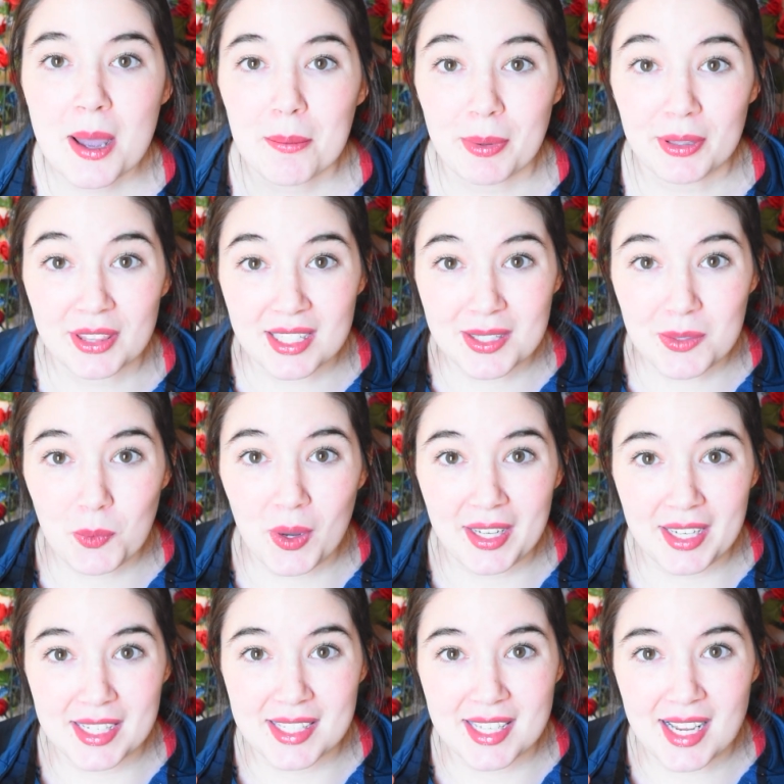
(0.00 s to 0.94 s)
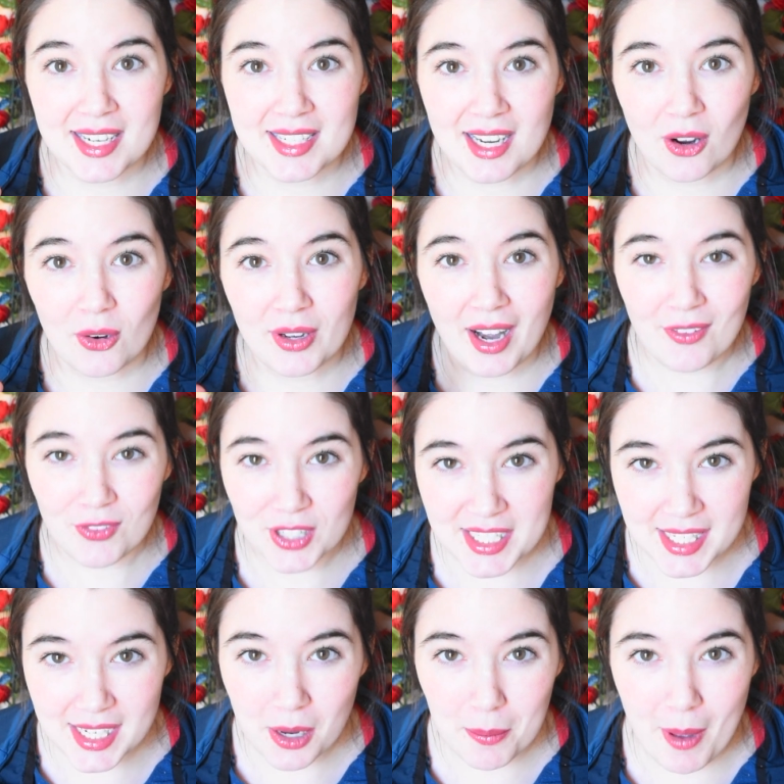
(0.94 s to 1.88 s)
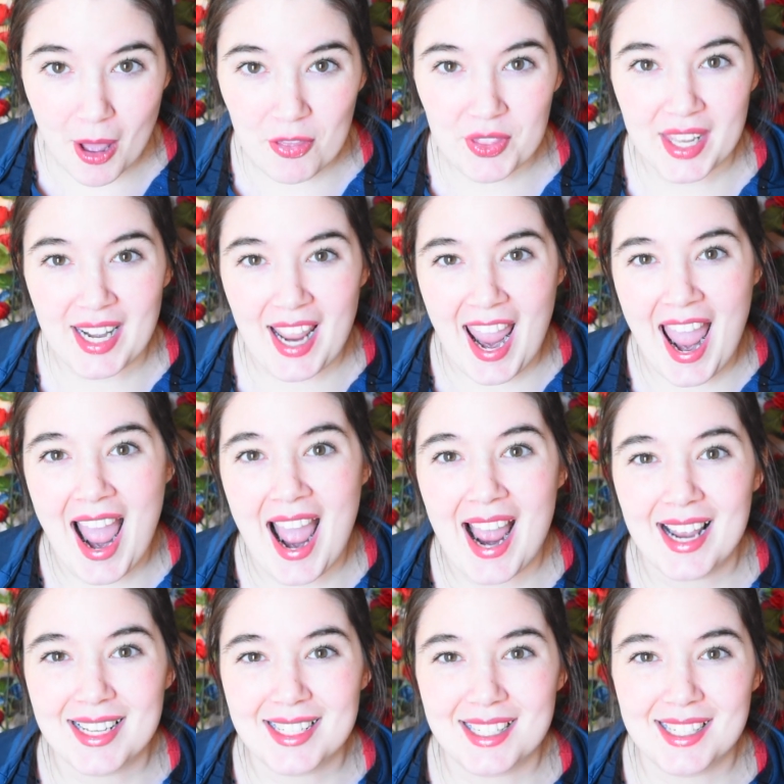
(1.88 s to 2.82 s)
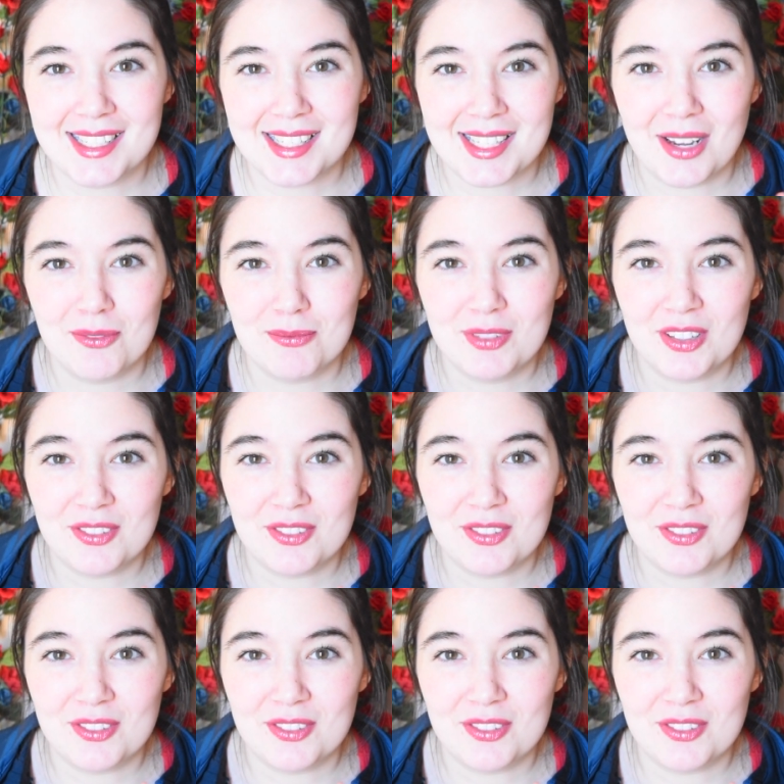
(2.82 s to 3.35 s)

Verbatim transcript: But this one is sent out every single month and it has some